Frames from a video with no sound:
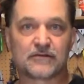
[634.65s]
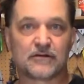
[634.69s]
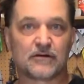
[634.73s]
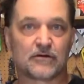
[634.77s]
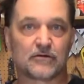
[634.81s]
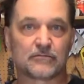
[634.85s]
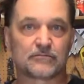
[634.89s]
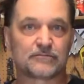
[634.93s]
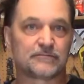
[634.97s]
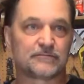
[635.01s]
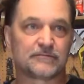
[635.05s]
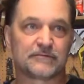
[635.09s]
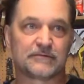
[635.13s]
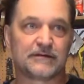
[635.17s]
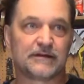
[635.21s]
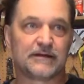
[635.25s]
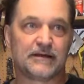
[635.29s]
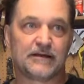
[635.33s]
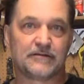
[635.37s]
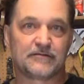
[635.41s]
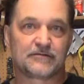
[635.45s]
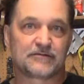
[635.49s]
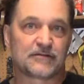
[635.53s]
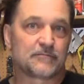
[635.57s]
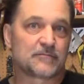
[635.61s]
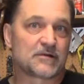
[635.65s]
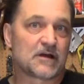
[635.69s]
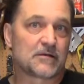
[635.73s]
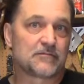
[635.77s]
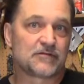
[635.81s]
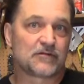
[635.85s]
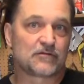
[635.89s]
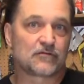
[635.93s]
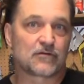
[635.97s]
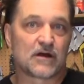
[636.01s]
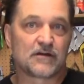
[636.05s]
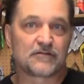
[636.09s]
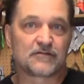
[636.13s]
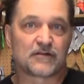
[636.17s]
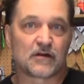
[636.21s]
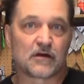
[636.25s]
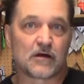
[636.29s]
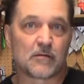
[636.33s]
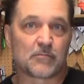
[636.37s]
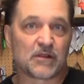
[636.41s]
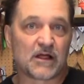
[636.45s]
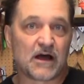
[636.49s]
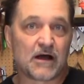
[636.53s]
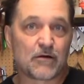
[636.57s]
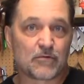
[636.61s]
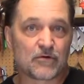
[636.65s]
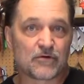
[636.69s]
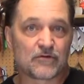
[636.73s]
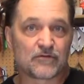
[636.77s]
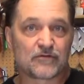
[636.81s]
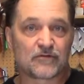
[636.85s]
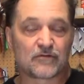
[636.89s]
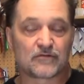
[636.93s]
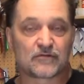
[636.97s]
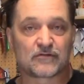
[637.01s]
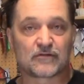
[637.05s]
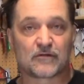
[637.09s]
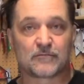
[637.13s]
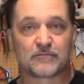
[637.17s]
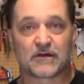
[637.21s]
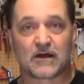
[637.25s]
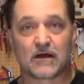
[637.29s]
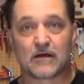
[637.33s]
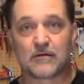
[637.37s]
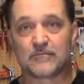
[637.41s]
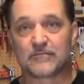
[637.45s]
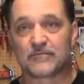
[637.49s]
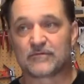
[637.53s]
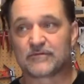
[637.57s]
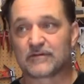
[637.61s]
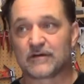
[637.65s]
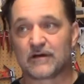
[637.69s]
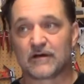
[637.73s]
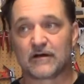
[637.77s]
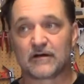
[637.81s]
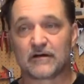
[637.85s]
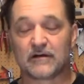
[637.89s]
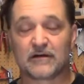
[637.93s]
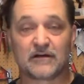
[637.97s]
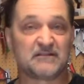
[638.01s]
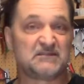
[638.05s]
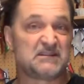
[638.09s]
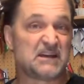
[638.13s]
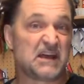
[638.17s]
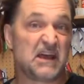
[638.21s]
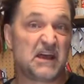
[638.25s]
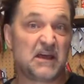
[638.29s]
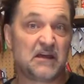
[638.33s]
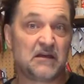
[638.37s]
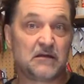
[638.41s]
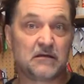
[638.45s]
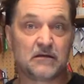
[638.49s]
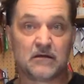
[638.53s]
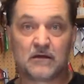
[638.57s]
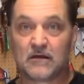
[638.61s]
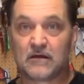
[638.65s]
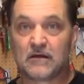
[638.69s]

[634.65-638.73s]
You know, sometimes it dries in a couple hours, sometimes a day,